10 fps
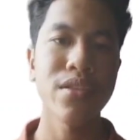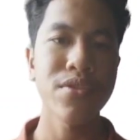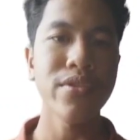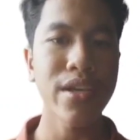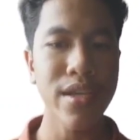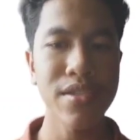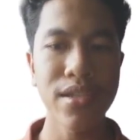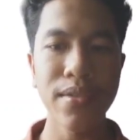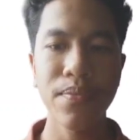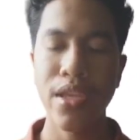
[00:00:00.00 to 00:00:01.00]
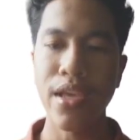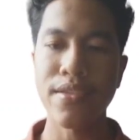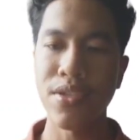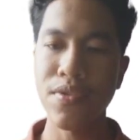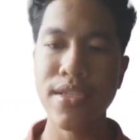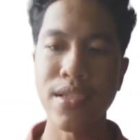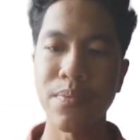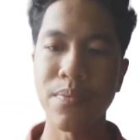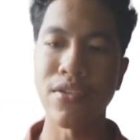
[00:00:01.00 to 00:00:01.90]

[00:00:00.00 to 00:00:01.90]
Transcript: So AirAsia has uses the big